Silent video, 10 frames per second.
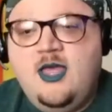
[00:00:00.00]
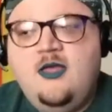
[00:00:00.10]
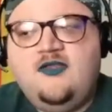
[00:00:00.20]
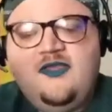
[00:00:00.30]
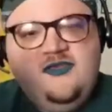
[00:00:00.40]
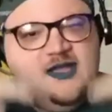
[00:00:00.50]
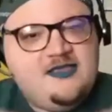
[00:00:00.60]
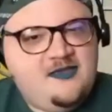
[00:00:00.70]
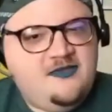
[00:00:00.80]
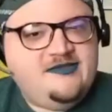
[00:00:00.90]
So then you get
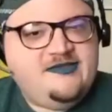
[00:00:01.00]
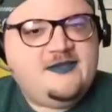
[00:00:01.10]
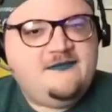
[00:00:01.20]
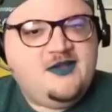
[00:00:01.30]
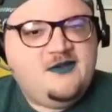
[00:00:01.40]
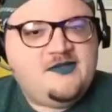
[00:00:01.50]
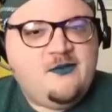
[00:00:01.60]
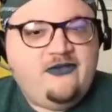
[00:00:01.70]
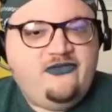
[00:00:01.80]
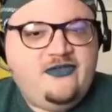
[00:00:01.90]
down to the selective service
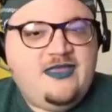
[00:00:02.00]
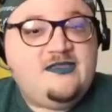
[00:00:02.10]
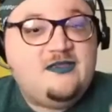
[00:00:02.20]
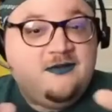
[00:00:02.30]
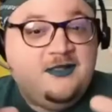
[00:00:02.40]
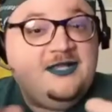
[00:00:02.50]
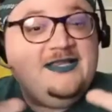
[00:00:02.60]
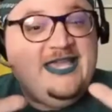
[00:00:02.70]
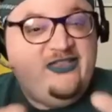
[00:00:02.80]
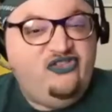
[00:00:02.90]
question. That's
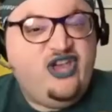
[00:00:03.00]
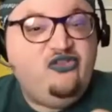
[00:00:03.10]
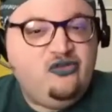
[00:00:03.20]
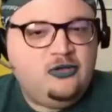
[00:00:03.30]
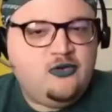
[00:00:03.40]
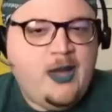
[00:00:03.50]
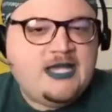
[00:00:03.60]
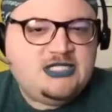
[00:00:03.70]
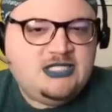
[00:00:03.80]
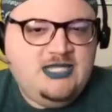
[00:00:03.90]
clearly a gendered
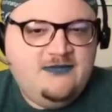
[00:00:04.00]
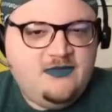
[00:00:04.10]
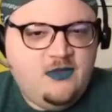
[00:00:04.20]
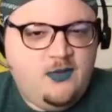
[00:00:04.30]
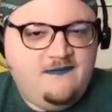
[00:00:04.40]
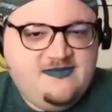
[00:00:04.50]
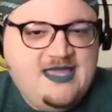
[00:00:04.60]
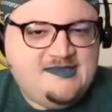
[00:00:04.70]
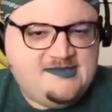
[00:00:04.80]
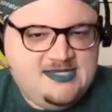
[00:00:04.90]
question, even though we've
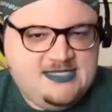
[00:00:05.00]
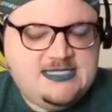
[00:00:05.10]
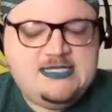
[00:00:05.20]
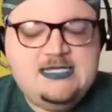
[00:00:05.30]
sexed it.